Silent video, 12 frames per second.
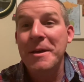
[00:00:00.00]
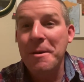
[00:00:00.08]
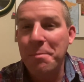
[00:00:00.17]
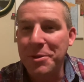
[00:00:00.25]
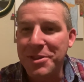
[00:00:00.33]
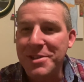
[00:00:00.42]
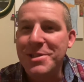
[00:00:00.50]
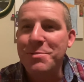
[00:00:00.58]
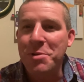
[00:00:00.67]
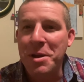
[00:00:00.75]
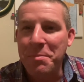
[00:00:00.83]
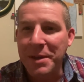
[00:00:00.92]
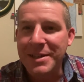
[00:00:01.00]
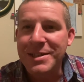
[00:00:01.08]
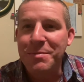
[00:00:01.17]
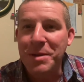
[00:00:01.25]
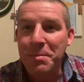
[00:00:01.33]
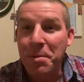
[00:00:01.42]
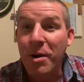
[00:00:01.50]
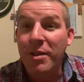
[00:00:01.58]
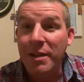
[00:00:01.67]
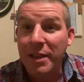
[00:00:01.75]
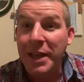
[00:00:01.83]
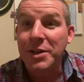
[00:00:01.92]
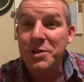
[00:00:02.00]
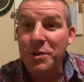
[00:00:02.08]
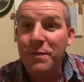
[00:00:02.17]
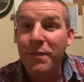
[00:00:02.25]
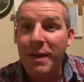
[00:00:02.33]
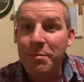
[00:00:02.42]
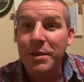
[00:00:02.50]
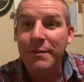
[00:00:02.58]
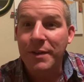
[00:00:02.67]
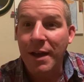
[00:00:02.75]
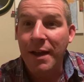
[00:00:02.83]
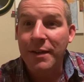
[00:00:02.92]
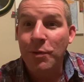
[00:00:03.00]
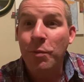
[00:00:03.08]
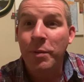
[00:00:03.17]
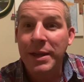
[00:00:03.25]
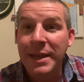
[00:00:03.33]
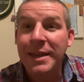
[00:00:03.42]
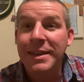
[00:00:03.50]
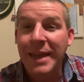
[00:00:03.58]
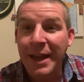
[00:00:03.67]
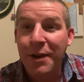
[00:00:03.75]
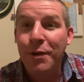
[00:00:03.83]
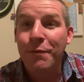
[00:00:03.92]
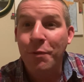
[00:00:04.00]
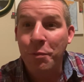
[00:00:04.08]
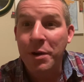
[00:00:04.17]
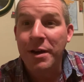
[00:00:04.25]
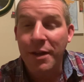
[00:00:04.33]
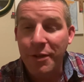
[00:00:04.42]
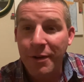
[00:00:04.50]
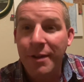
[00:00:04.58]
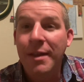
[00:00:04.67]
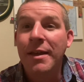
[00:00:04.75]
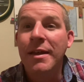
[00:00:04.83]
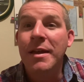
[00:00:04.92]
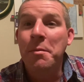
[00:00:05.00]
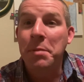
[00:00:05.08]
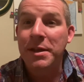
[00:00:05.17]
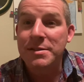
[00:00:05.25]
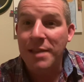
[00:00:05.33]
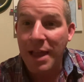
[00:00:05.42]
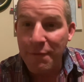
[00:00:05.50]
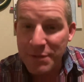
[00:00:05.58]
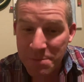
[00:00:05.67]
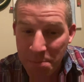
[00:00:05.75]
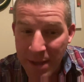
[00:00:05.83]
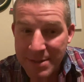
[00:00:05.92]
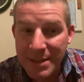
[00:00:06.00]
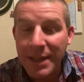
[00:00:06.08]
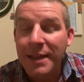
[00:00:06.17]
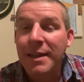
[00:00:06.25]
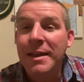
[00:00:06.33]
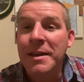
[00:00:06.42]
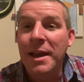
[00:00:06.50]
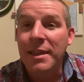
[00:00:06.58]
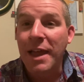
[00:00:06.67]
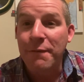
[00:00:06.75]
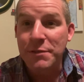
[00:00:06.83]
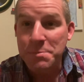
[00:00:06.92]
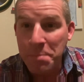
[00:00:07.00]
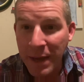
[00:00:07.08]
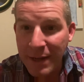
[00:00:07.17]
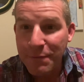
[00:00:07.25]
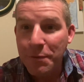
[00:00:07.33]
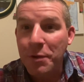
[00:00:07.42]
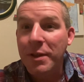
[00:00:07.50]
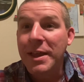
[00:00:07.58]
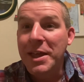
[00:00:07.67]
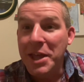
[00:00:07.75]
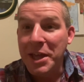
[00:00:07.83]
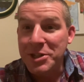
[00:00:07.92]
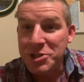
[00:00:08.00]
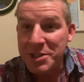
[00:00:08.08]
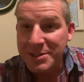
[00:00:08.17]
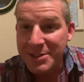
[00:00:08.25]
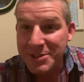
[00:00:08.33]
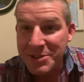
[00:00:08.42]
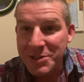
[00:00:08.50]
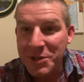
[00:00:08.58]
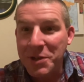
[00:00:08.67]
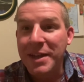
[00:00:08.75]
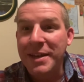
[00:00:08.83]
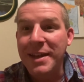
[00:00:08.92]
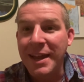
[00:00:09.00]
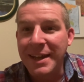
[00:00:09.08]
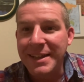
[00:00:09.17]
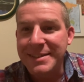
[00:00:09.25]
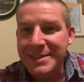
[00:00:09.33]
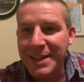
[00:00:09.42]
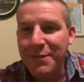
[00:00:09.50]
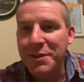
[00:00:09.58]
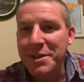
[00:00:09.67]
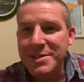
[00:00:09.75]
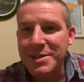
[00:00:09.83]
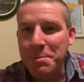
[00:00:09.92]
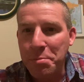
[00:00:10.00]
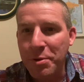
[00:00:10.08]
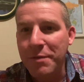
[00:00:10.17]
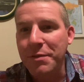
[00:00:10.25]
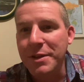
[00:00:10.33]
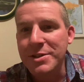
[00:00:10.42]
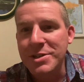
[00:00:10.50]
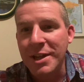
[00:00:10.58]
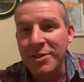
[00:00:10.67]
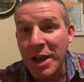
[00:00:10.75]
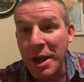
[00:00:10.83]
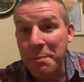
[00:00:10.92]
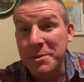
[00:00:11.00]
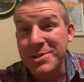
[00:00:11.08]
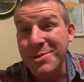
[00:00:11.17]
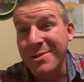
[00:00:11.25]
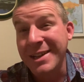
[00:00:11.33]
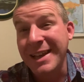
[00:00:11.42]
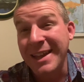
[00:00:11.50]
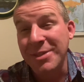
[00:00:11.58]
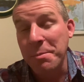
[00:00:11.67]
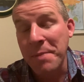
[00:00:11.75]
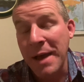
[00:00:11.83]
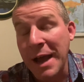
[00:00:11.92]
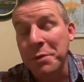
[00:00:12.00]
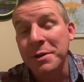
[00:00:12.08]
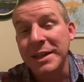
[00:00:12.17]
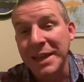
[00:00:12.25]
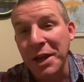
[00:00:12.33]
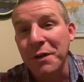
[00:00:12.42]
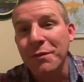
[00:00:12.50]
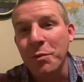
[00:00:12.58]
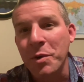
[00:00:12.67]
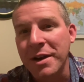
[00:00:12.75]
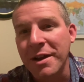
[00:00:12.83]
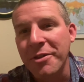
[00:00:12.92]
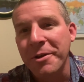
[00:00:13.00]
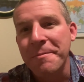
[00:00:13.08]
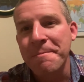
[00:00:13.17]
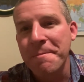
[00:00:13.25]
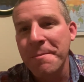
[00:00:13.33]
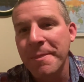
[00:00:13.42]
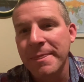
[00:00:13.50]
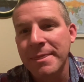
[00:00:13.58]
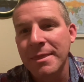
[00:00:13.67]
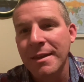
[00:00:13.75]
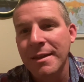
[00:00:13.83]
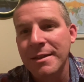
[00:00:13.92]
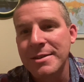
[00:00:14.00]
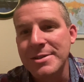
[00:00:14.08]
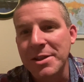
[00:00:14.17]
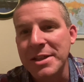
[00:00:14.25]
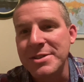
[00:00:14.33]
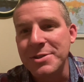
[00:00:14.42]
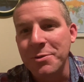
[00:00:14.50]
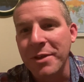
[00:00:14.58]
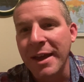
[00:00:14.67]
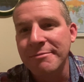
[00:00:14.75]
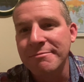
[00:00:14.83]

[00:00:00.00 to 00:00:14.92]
but this is what it means to be a part of the Lake Church family of God. We care for one another because life is messy and life is painful, and Jesus is good, and He has given us the privilege and the opportunity and the power to care for one another. So let's do that.